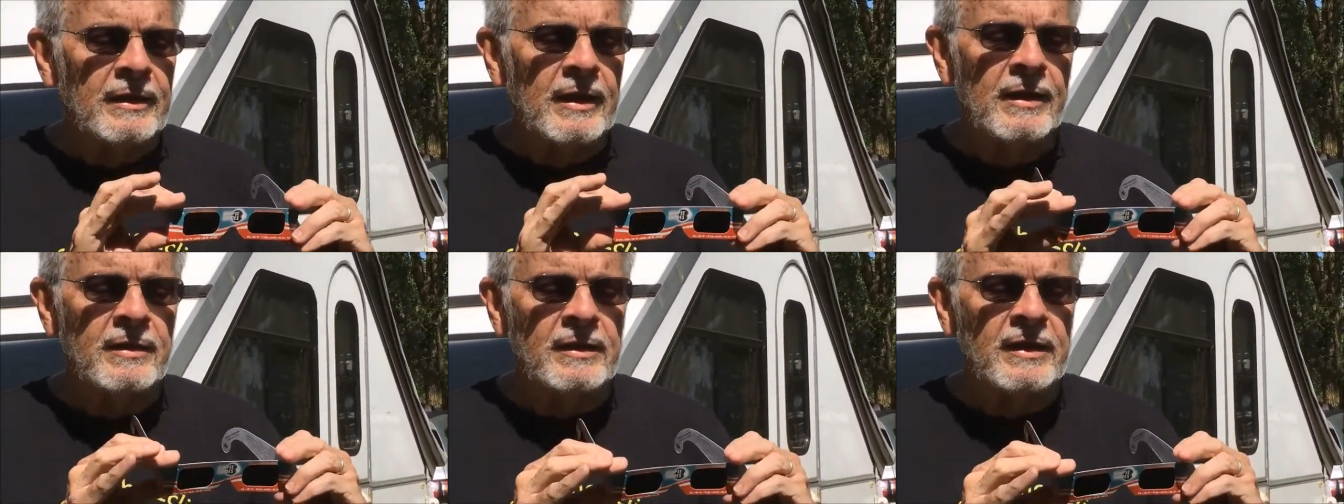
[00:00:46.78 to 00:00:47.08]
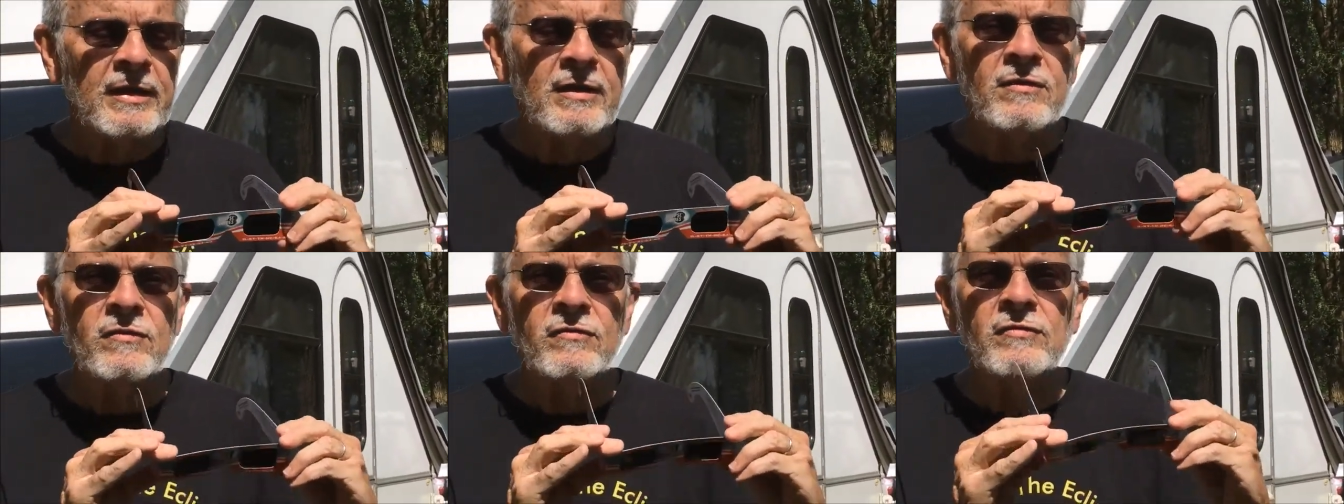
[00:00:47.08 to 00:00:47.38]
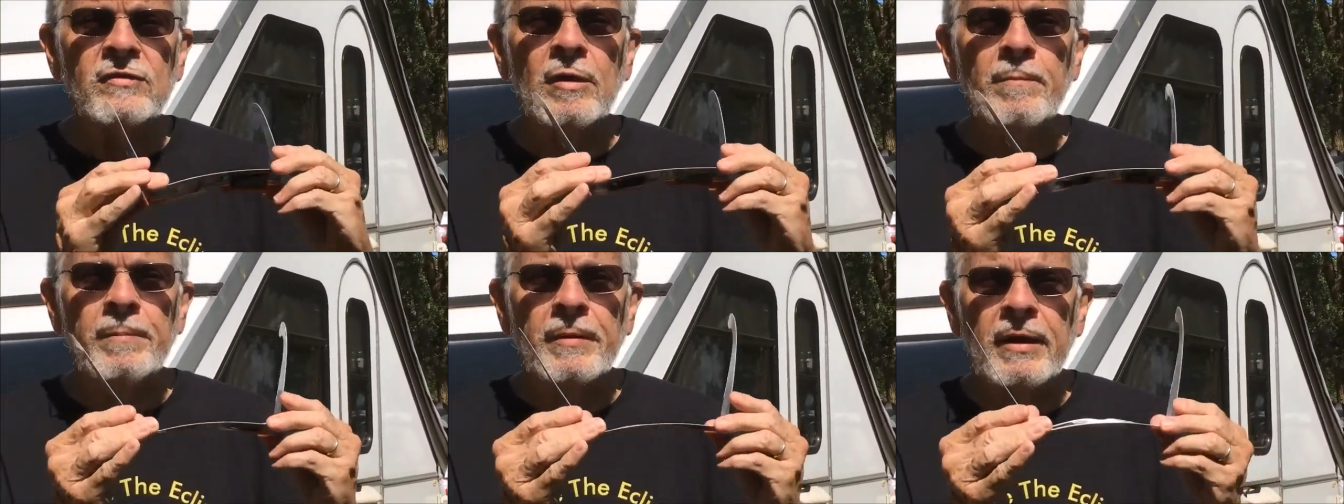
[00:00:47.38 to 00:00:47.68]
Now
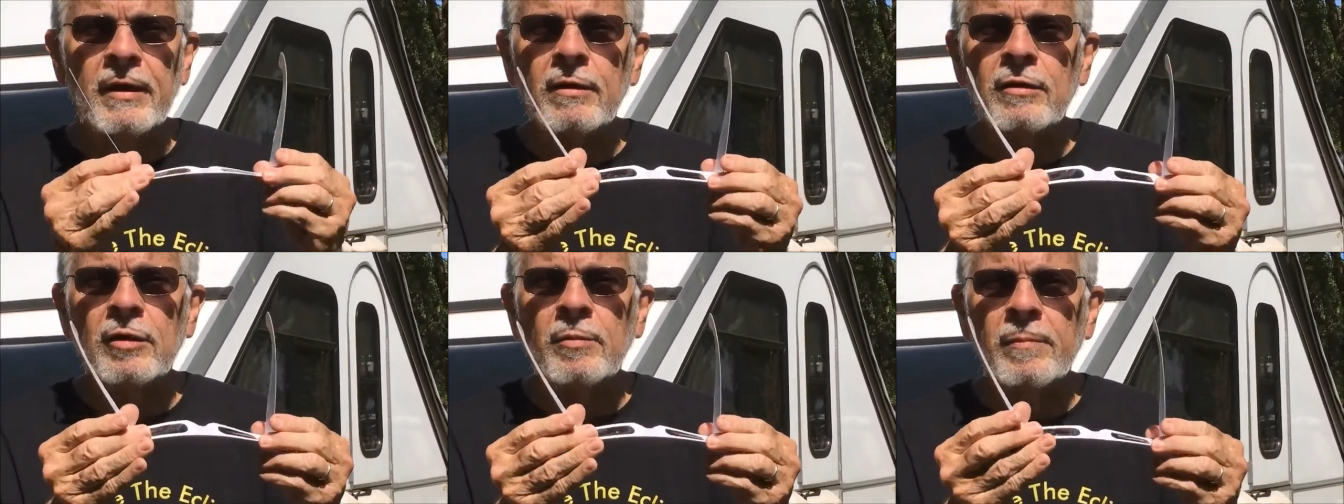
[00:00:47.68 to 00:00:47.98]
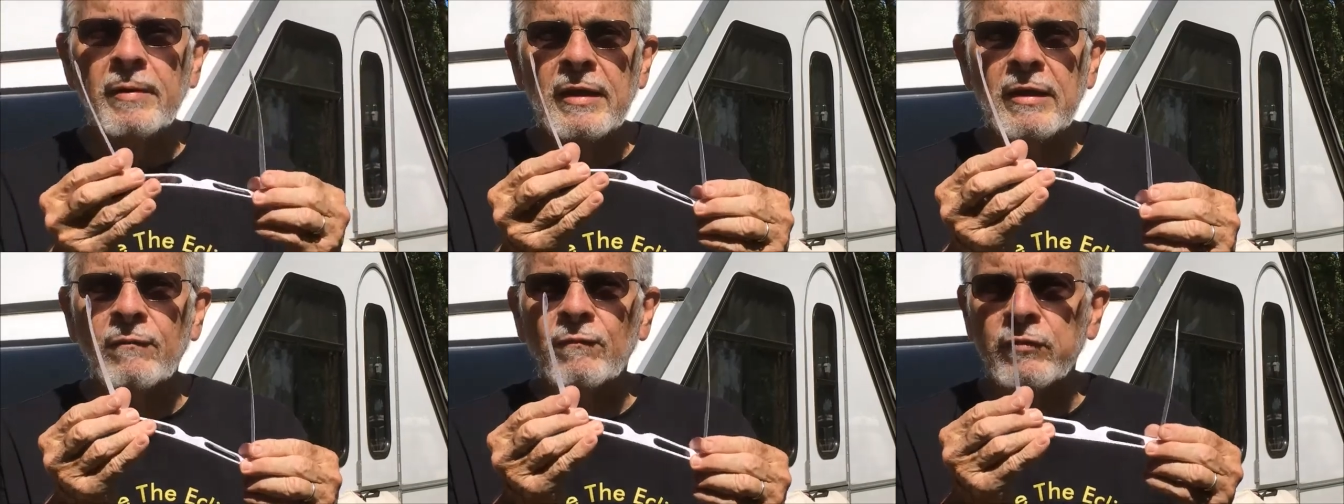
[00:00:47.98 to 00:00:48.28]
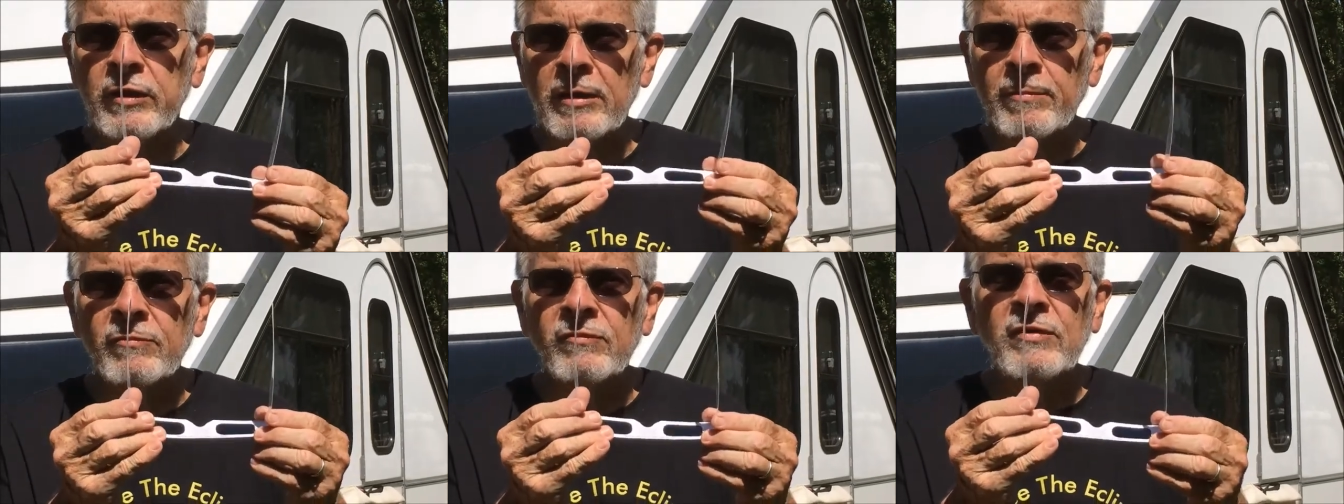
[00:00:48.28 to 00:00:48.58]
these appear to be
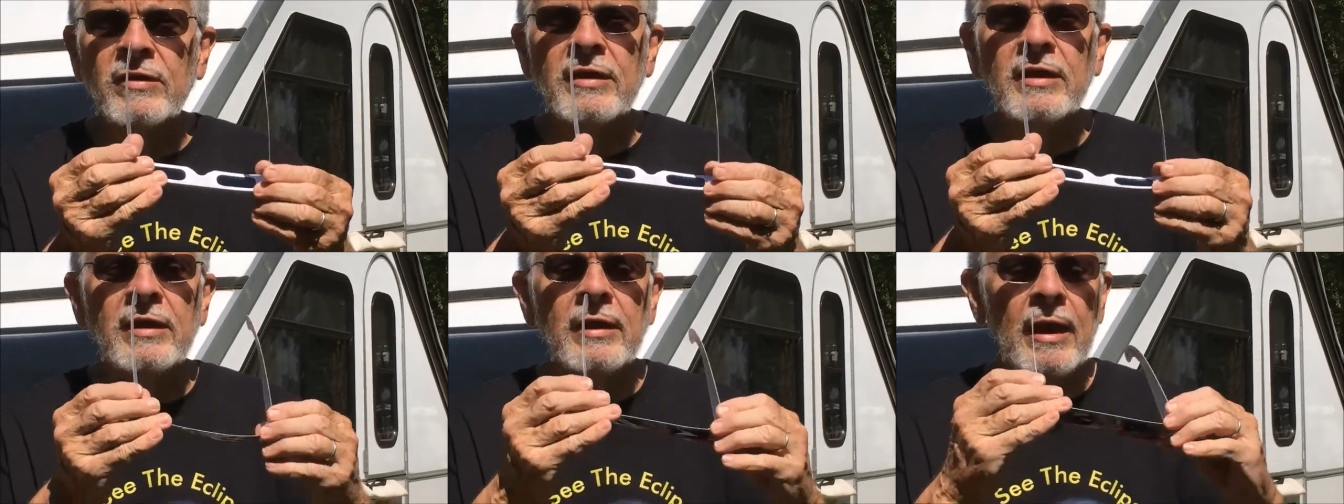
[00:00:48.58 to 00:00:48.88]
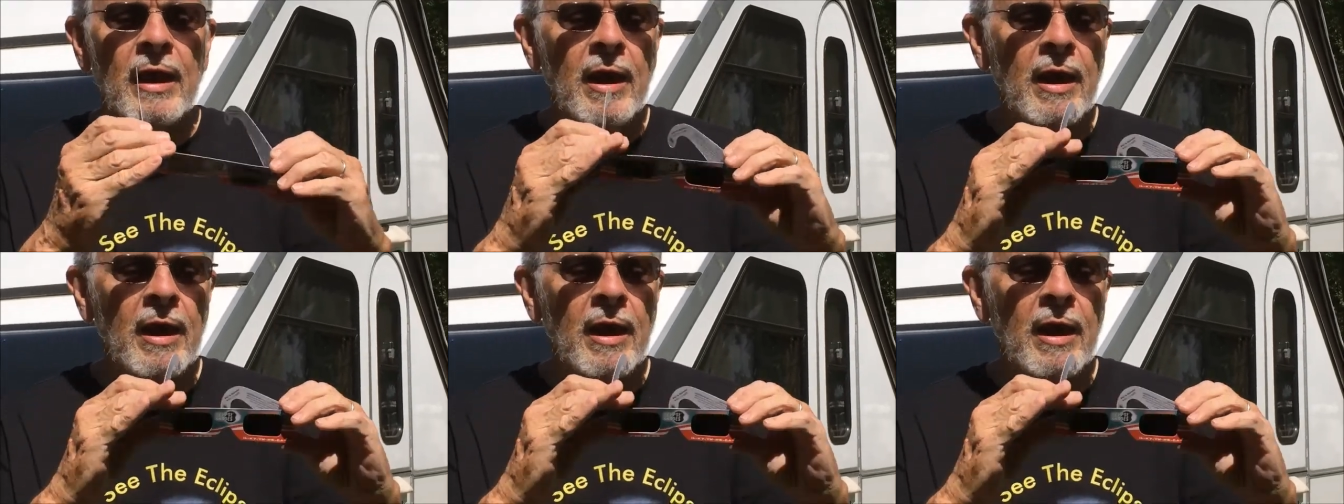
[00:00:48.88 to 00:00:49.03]
flimsy,